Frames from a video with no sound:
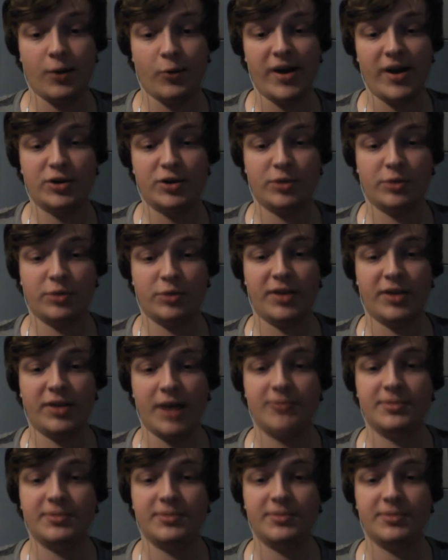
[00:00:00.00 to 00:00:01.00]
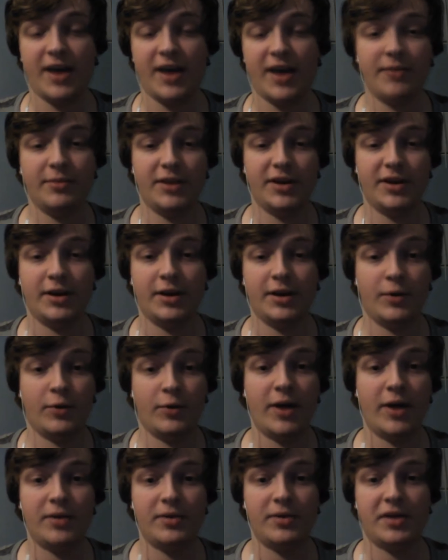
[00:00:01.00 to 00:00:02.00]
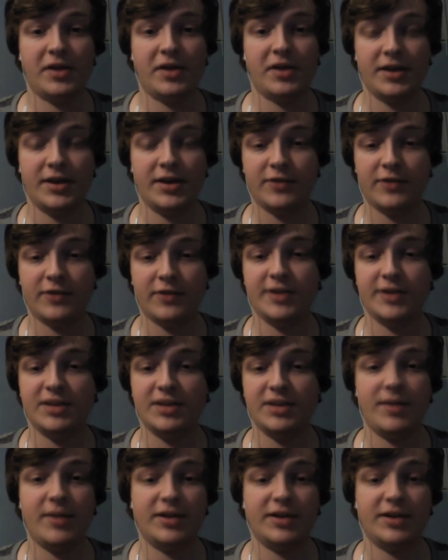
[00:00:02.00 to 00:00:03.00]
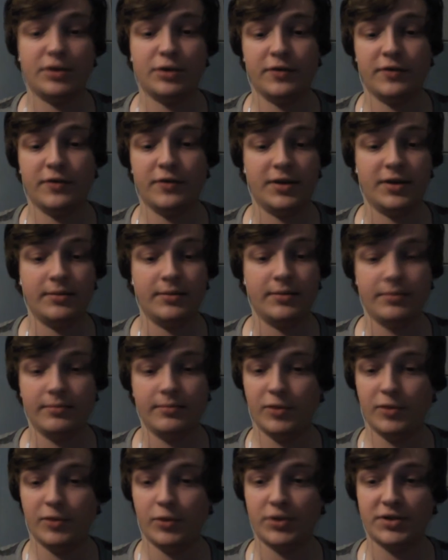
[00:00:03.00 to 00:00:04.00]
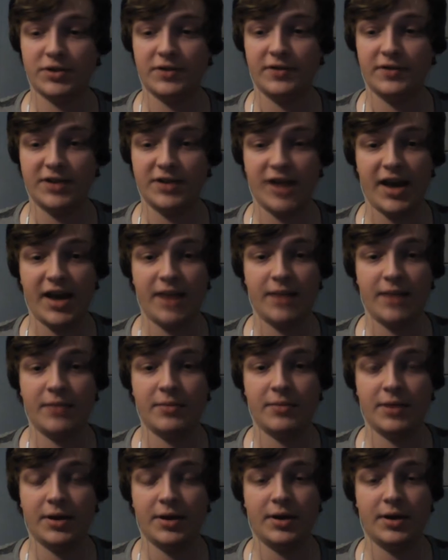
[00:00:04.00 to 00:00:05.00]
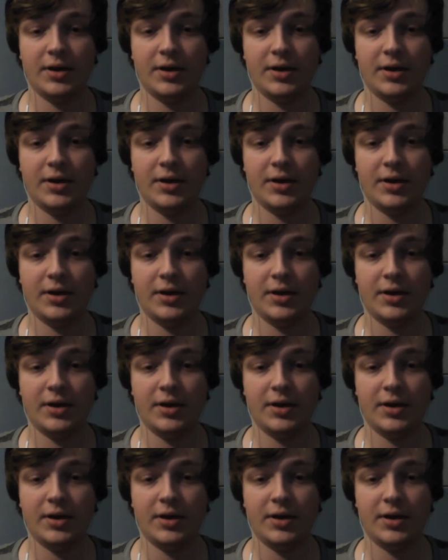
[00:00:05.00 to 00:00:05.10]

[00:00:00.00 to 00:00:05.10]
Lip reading: Wade sort of becomes family in a way with a lot of these friends he makes over the course of this game.